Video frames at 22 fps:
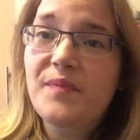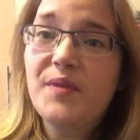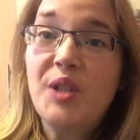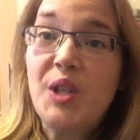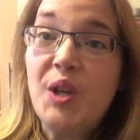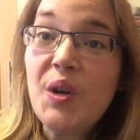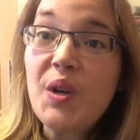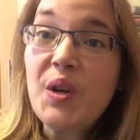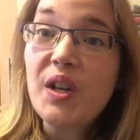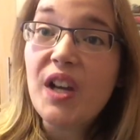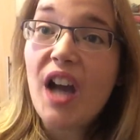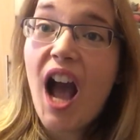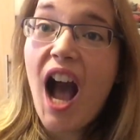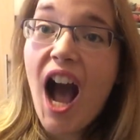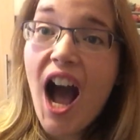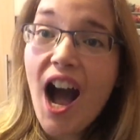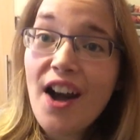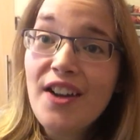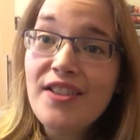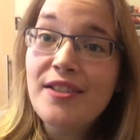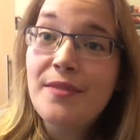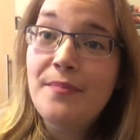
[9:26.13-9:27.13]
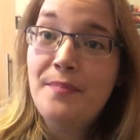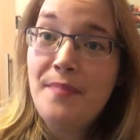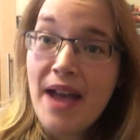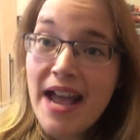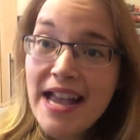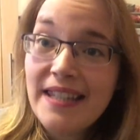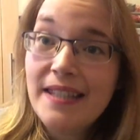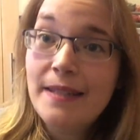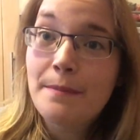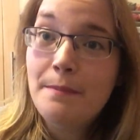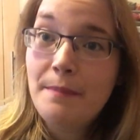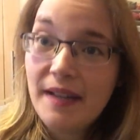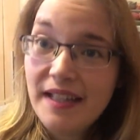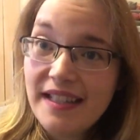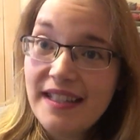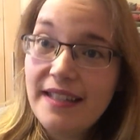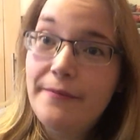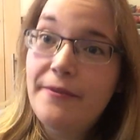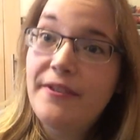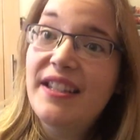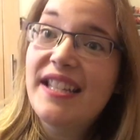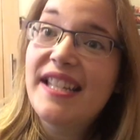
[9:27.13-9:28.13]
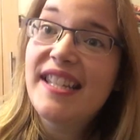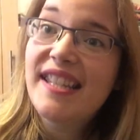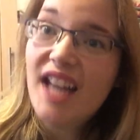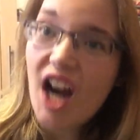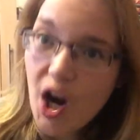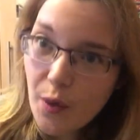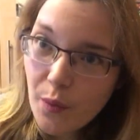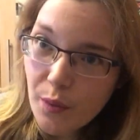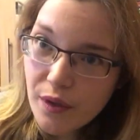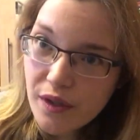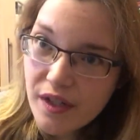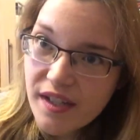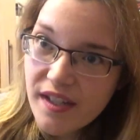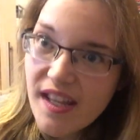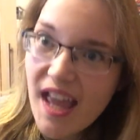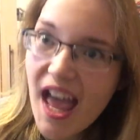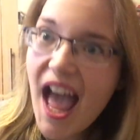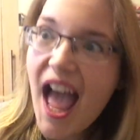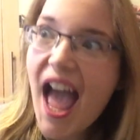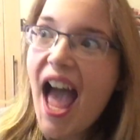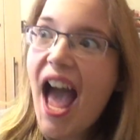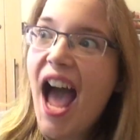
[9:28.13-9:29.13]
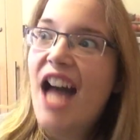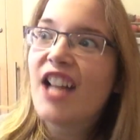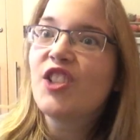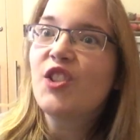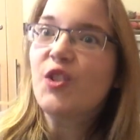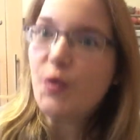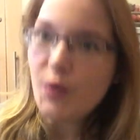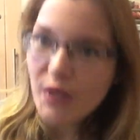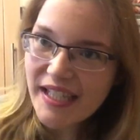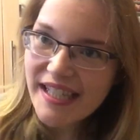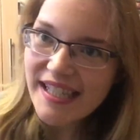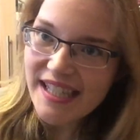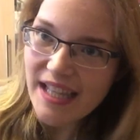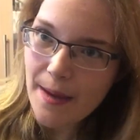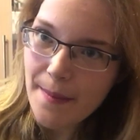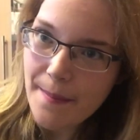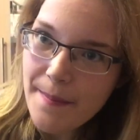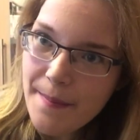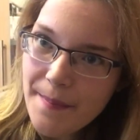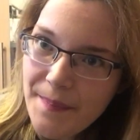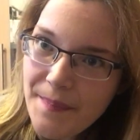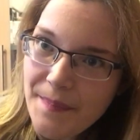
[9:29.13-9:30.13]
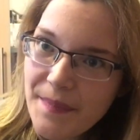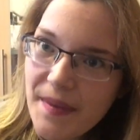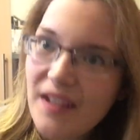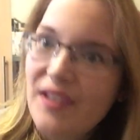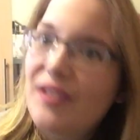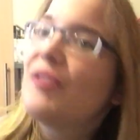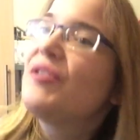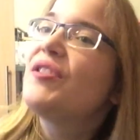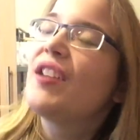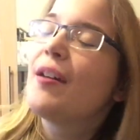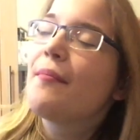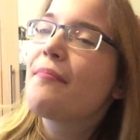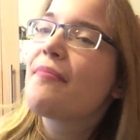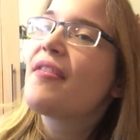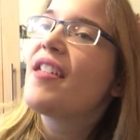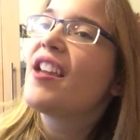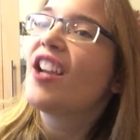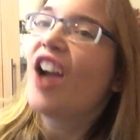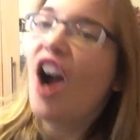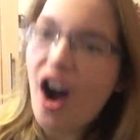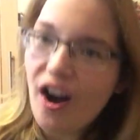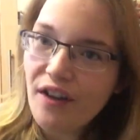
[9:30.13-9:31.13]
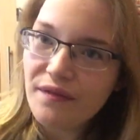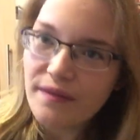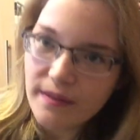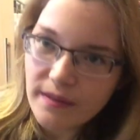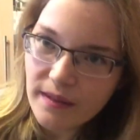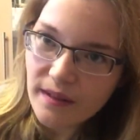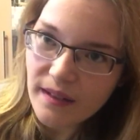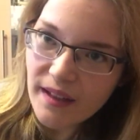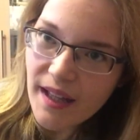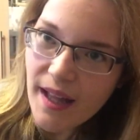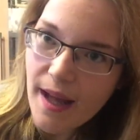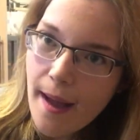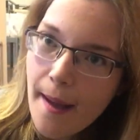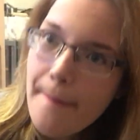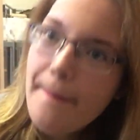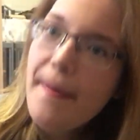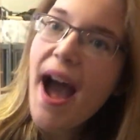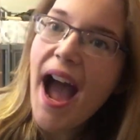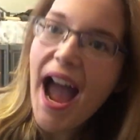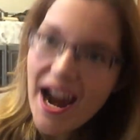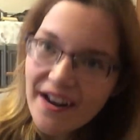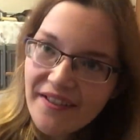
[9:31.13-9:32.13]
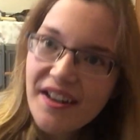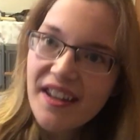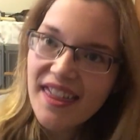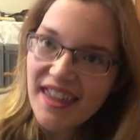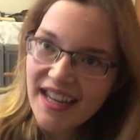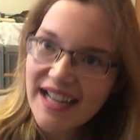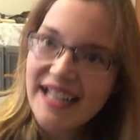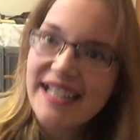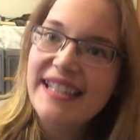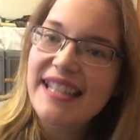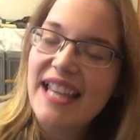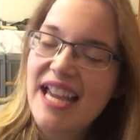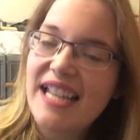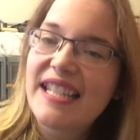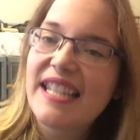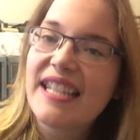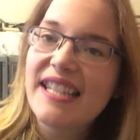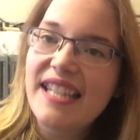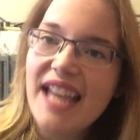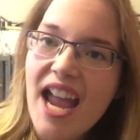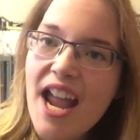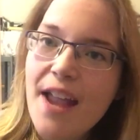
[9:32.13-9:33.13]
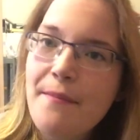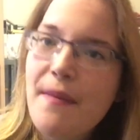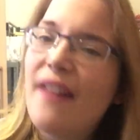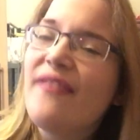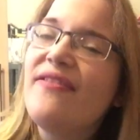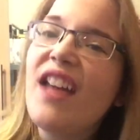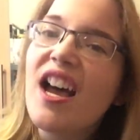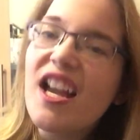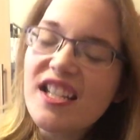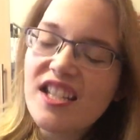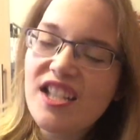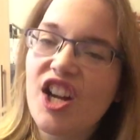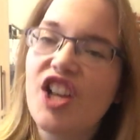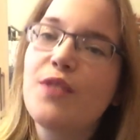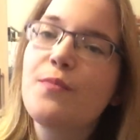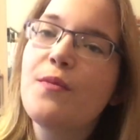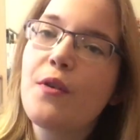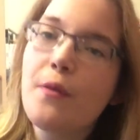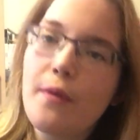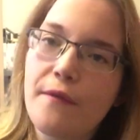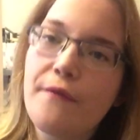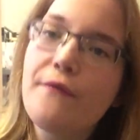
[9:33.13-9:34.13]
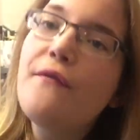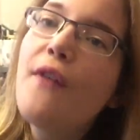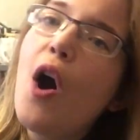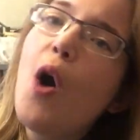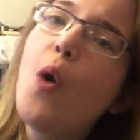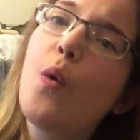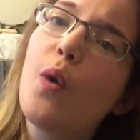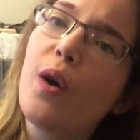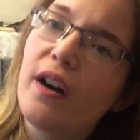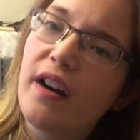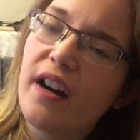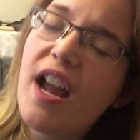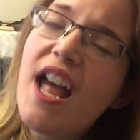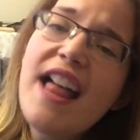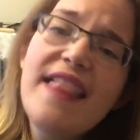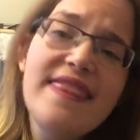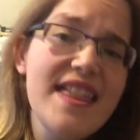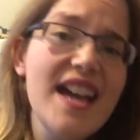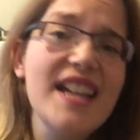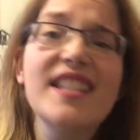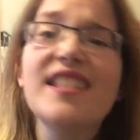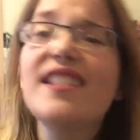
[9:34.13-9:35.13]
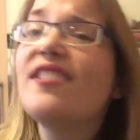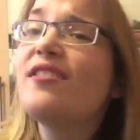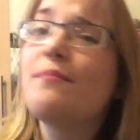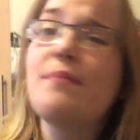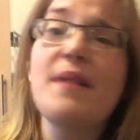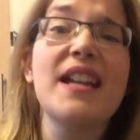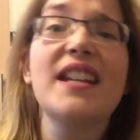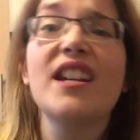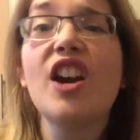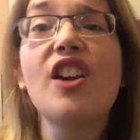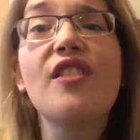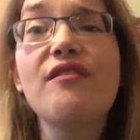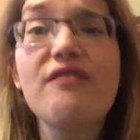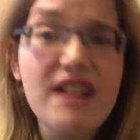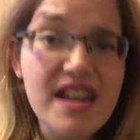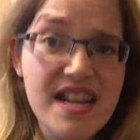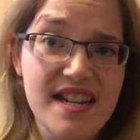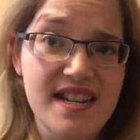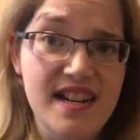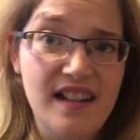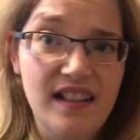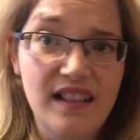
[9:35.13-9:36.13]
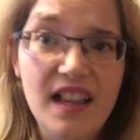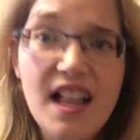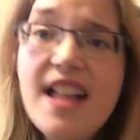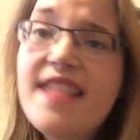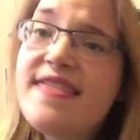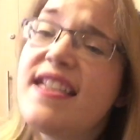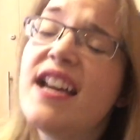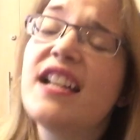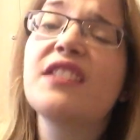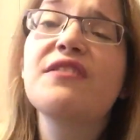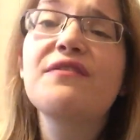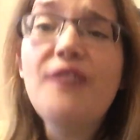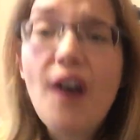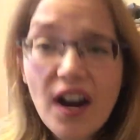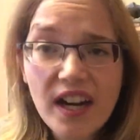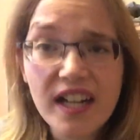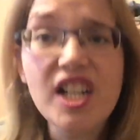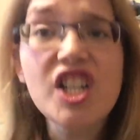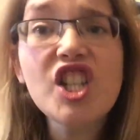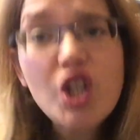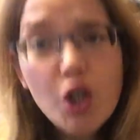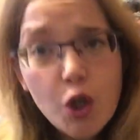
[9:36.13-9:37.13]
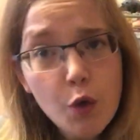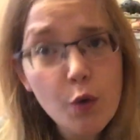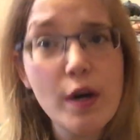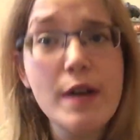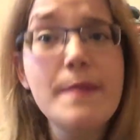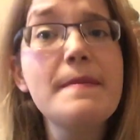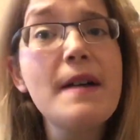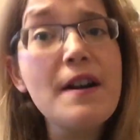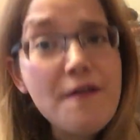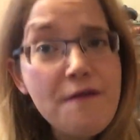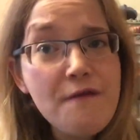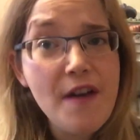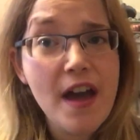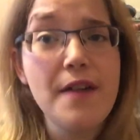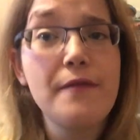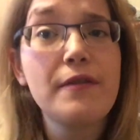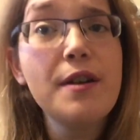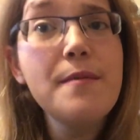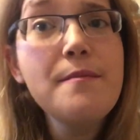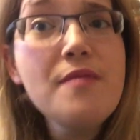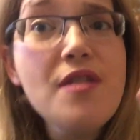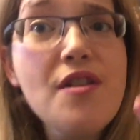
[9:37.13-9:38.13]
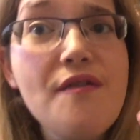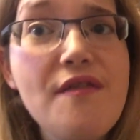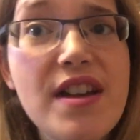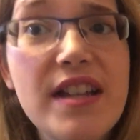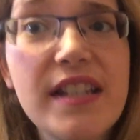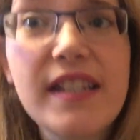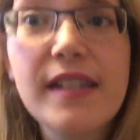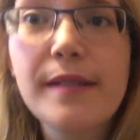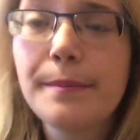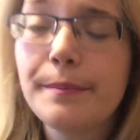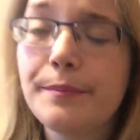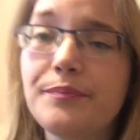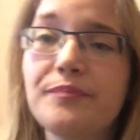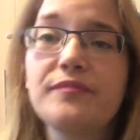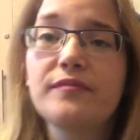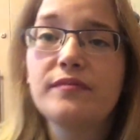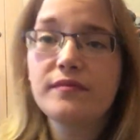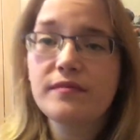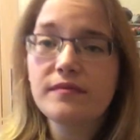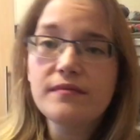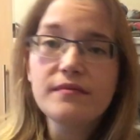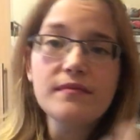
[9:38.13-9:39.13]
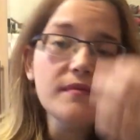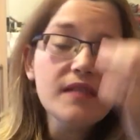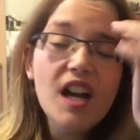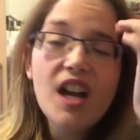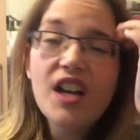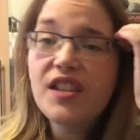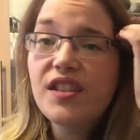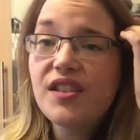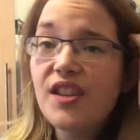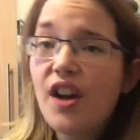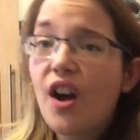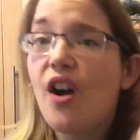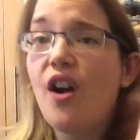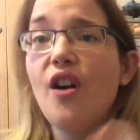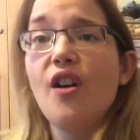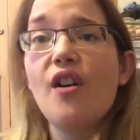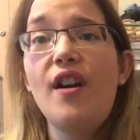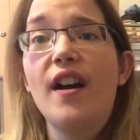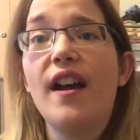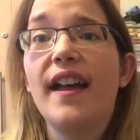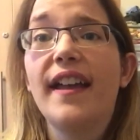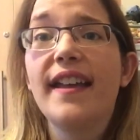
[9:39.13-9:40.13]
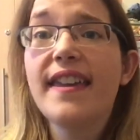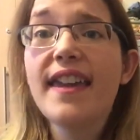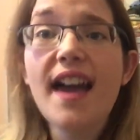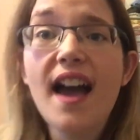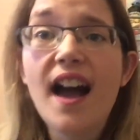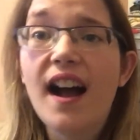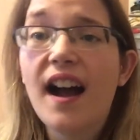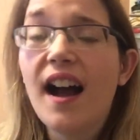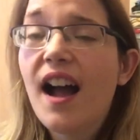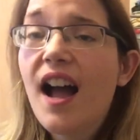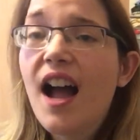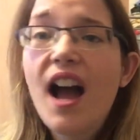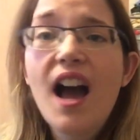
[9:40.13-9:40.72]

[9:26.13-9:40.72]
took out the best bits of Star Wars and twist them into something awful. But everything stays the same, and that's not moving forward. That's not being original. That's fucking screwing my favorite movies. So, yeah.